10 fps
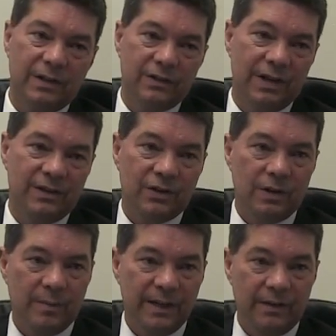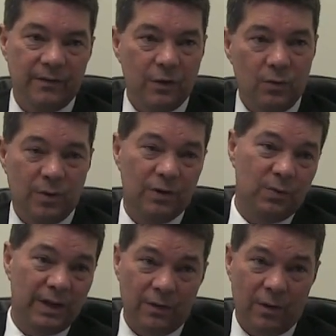it's going to be difficult
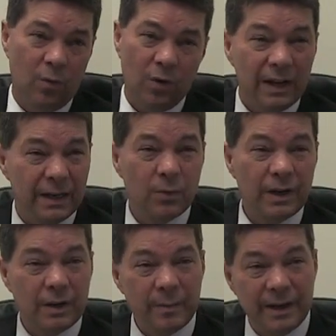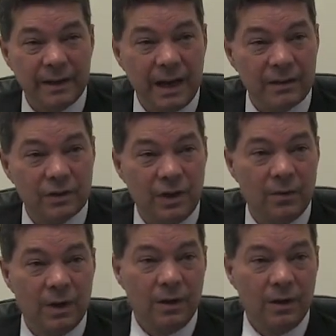because we don't know what league we're going to be in yet. So